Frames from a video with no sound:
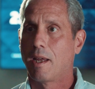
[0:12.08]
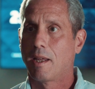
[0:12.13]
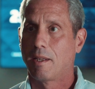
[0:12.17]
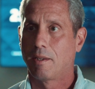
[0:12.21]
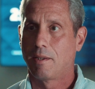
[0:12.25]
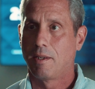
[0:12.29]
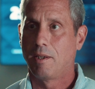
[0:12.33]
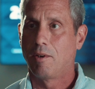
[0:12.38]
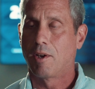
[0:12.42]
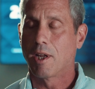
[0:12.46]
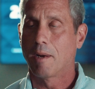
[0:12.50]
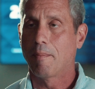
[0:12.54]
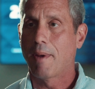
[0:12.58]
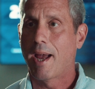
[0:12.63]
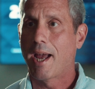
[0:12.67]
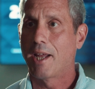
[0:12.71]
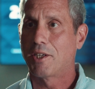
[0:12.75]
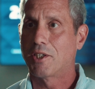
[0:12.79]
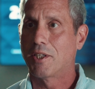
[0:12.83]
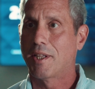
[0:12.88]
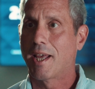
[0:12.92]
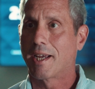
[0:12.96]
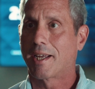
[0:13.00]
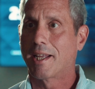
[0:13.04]
you can
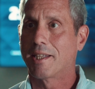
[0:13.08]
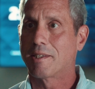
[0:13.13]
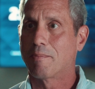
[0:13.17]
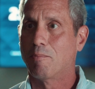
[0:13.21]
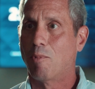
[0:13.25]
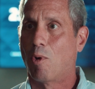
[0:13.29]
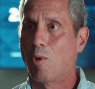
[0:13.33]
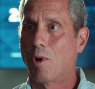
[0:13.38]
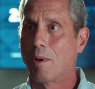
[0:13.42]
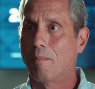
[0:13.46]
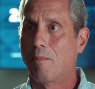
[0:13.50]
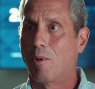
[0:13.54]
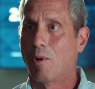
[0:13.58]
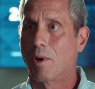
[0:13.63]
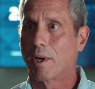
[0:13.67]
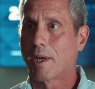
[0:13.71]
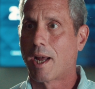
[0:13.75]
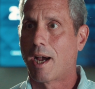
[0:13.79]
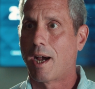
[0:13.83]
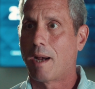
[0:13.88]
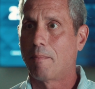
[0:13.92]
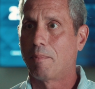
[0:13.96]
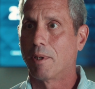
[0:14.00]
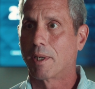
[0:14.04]
imagine that gets more and more
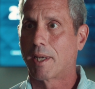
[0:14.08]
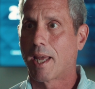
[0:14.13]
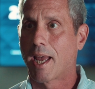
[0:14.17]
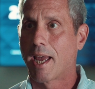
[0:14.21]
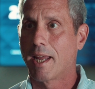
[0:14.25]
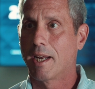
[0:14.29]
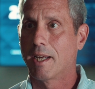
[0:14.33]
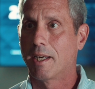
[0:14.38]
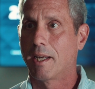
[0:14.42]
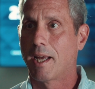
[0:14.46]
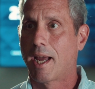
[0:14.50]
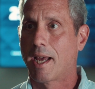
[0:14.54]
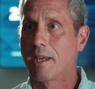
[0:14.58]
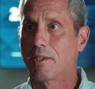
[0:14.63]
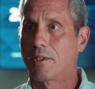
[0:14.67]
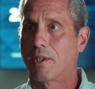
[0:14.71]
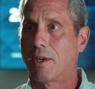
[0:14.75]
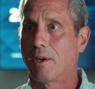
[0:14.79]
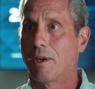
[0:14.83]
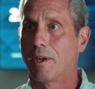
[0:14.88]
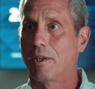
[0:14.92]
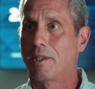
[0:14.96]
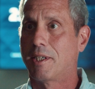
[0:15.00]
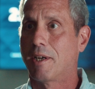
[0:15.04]
complicated as there
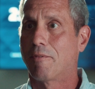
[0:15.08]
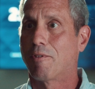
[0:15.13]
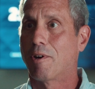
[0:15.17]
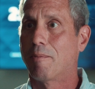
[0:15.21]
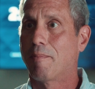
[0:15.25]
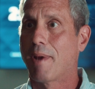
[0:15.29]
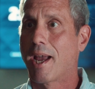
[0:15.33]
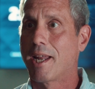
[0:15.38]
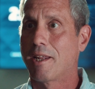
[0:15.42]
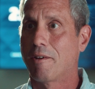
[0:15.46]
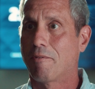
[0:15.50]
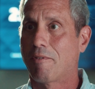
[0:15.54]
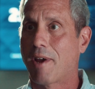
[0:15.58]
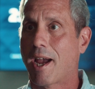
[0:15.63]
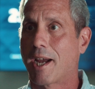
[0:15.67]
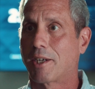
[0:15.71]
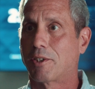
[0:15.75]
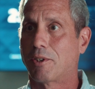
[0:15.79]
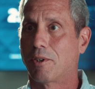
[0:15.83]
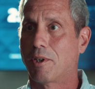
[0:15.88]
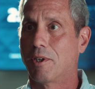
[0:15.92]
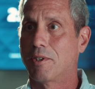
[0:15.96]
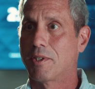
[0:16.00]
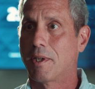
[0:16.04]
are different
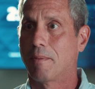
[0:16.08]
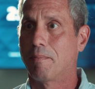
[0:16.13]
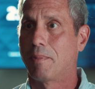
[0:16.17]
manufacturers in